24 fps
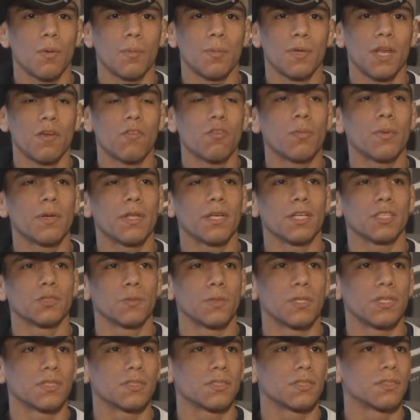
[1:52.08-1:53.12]
I mean, everybody has
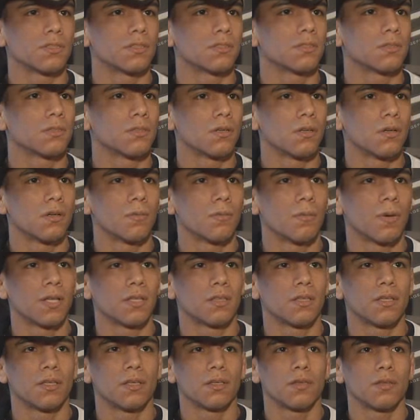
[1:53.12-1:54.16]
weaknesses. Um, I
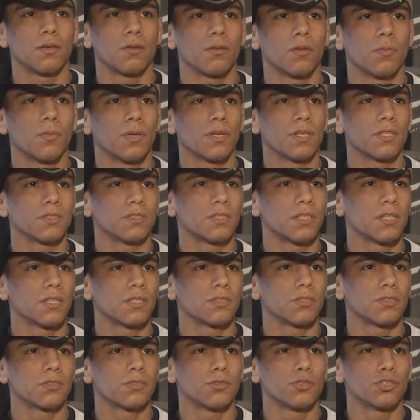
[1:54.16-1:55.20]
think, you know, the biggest thing
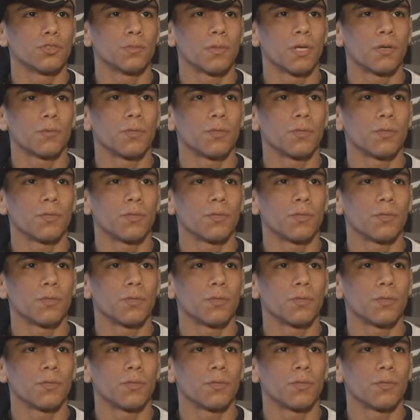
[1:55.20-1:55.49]
is just use my